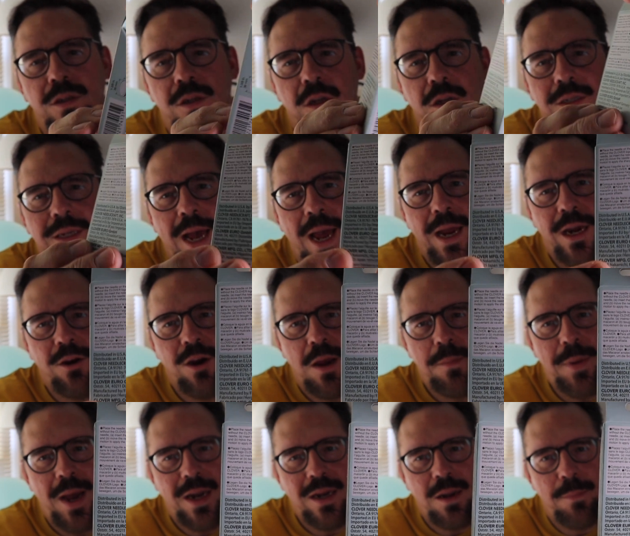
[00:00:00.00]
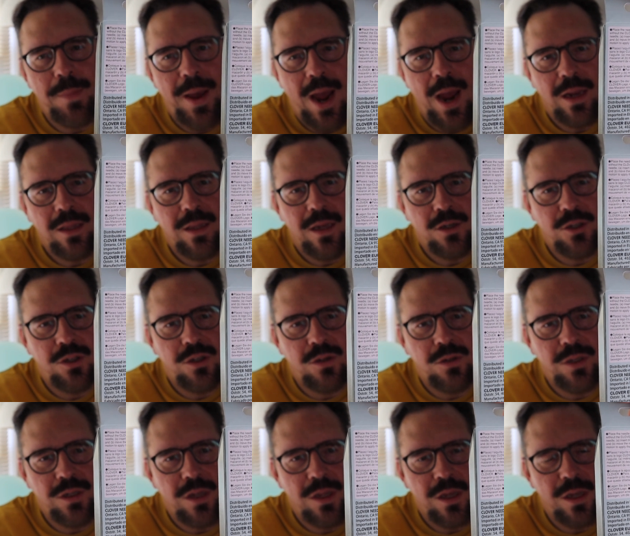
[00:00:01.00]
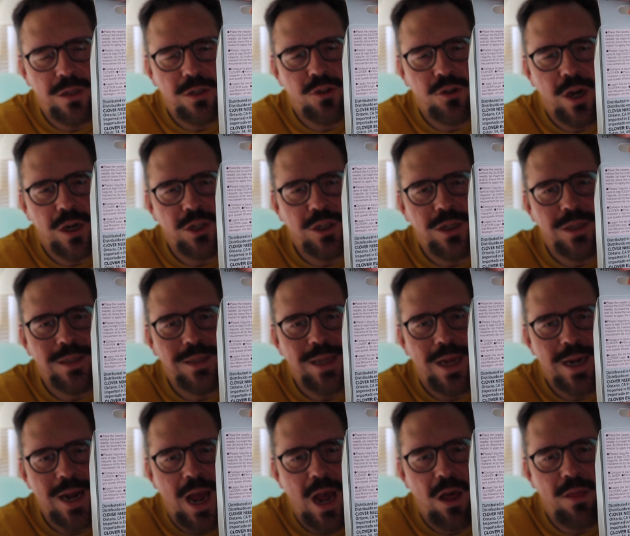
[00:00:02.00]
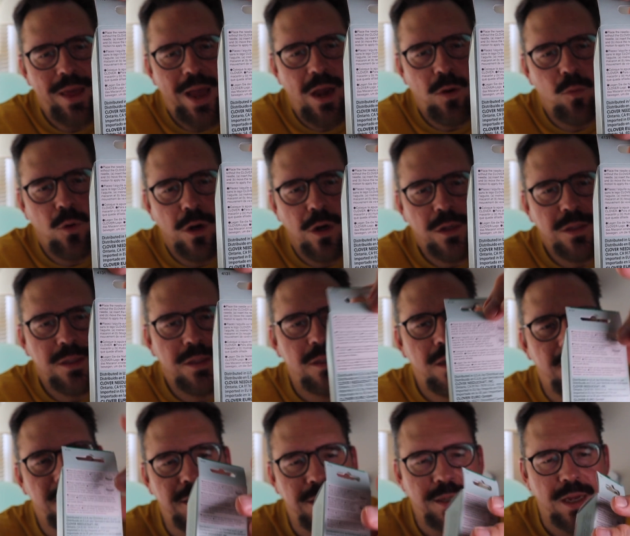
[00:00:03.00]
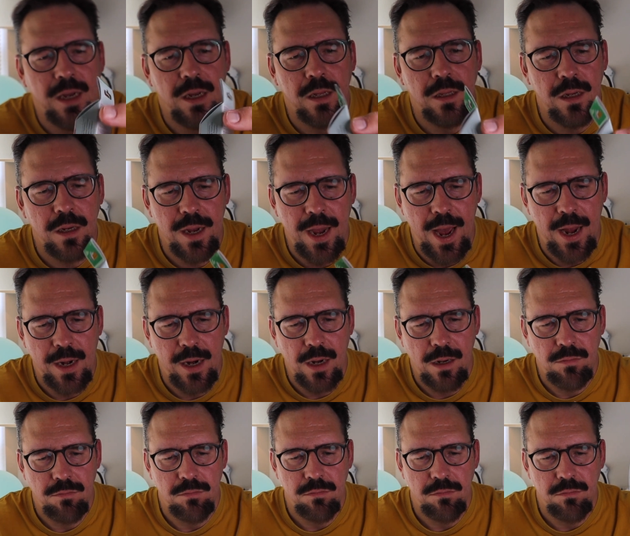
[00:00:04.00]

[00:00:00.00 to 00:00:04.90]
a little diagram on the back that shows you the instructions on how that works. Let's take a look at it.